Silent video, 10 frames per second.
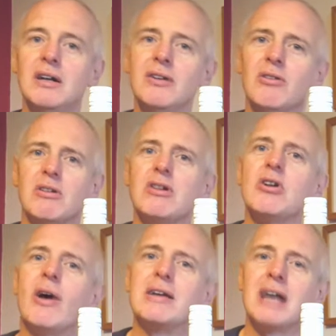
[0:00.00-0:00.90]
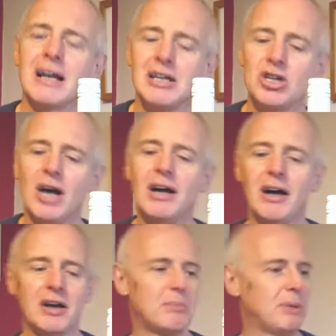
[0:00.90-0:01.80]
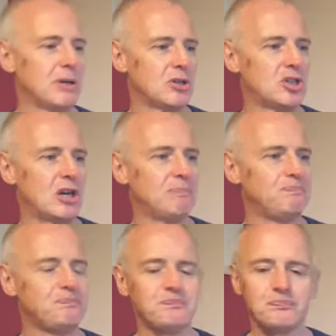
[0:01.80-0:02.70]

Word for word: not not exactly tired, but um,